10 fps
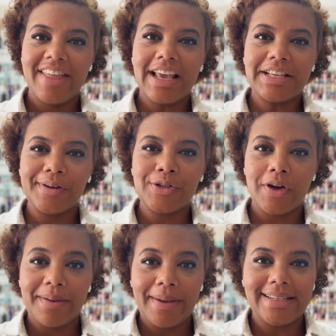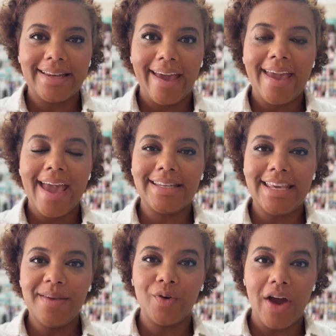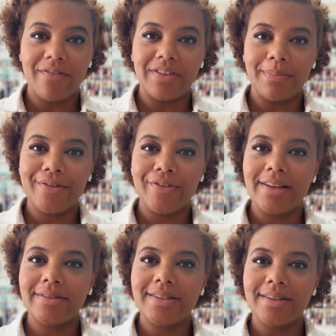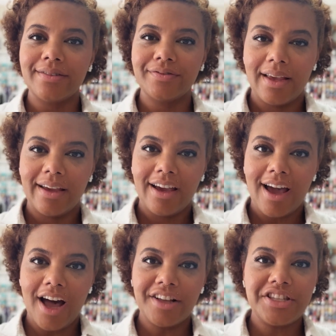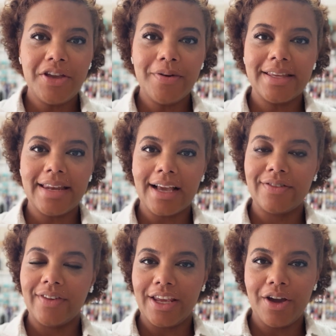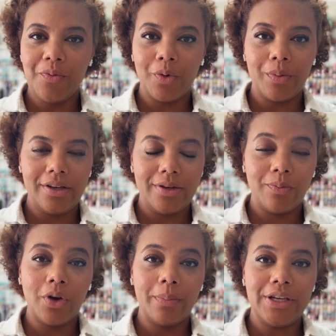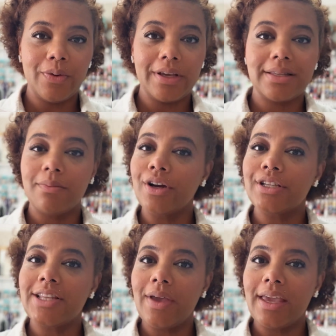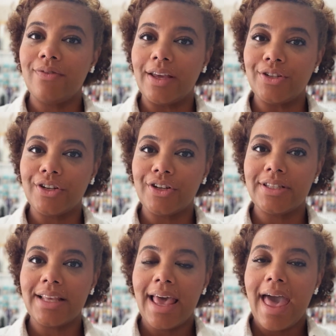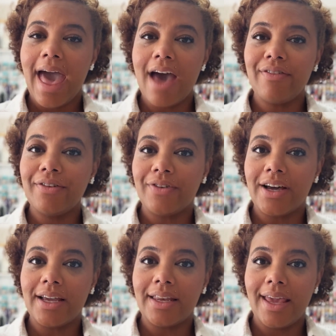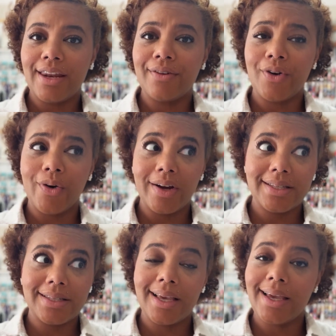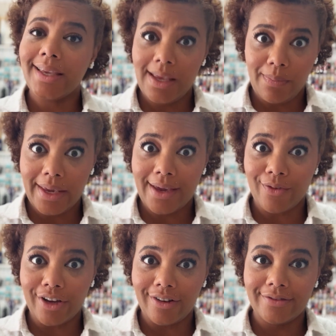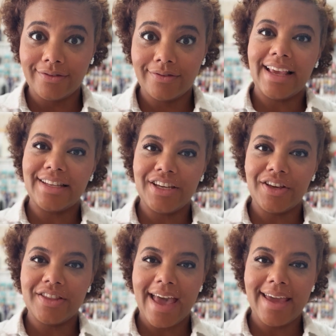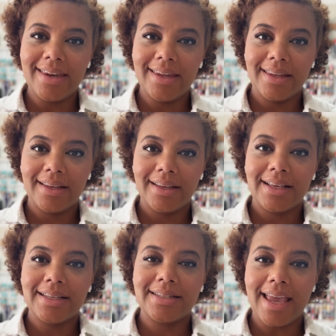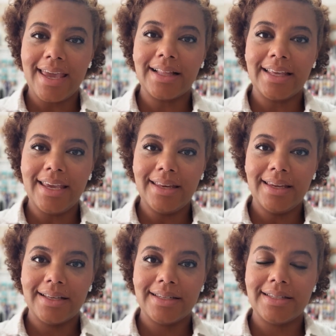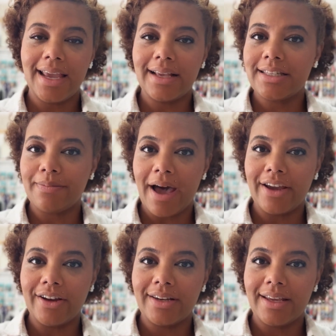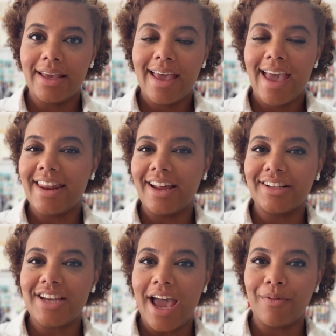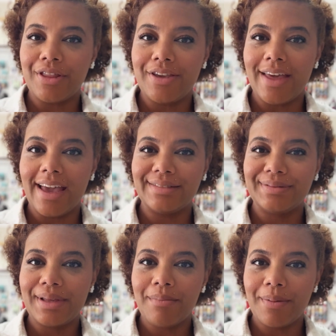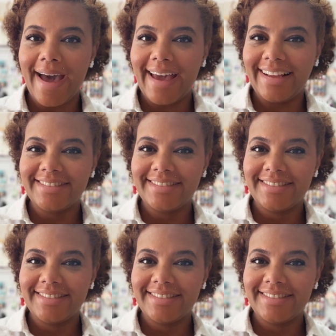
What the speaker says: Thanks for joining me today, and keep crafting, my friends. I'll see you in the next video where we'll be doing some more sewing adventures, having fun, and of course, keeping it real. Until then, stay clean, stay inspired, and I'll chat with you then. Bye-bye.